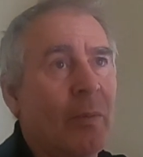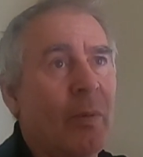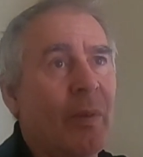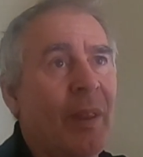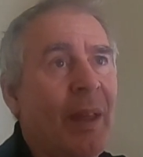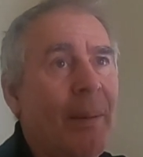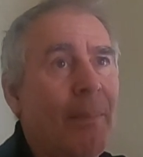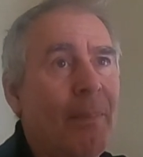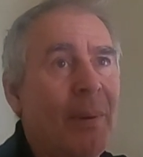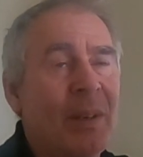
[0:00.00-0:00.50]

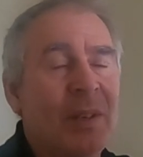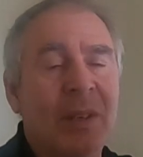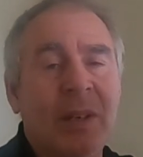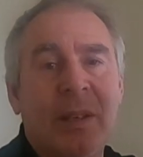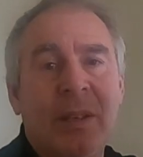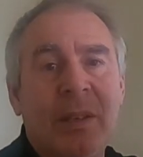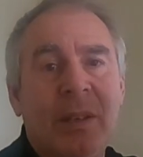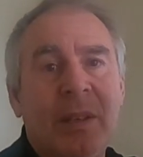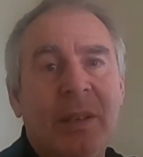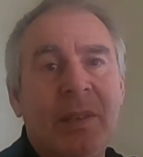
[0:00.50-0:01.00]
with a
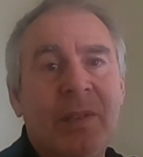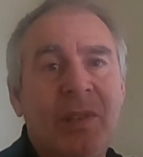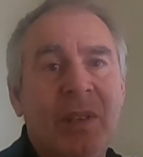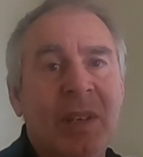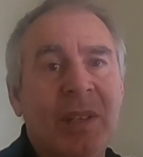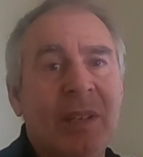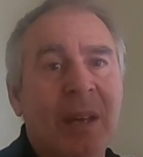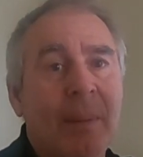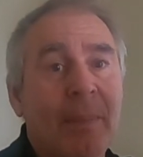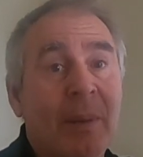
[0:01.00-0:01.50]
better
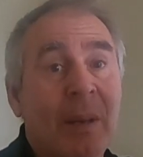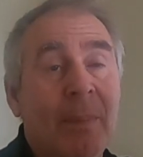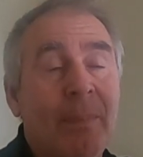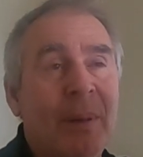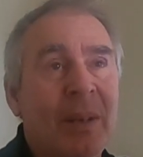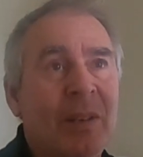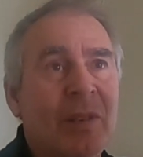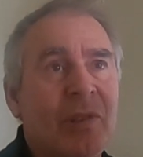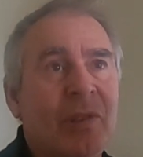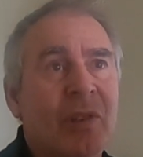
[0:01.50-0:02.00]
setup and a
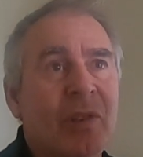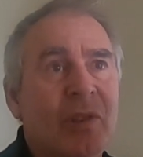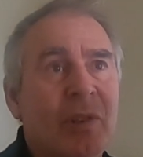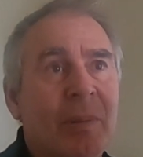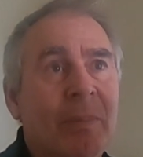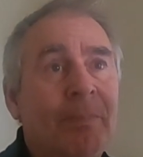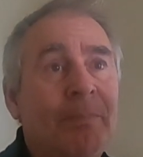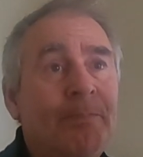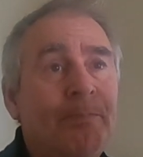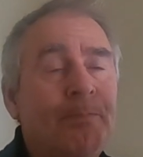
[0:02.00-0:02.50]
better
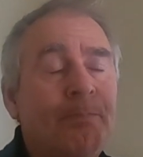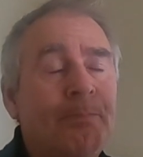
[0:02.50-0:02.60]
system.